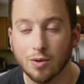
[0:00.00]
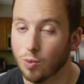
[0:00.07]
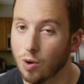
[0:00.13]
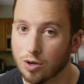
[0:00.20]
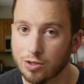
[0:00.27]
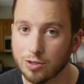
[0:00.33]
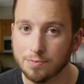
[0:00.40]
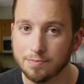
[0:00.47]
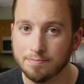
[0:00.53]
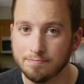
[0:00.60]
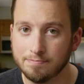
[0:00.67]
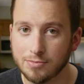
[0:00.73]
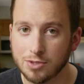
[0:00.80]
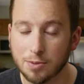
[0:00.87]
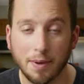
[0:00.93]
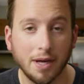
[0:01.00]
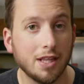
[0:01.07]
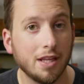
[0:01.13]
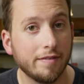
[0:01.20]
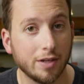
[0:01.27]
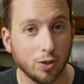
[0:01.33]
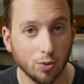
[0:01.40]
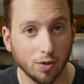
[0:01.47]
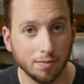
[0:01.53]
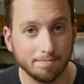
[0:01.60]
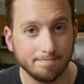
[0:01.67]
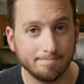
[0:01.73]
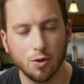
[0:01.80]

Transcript: Welcome to my living room.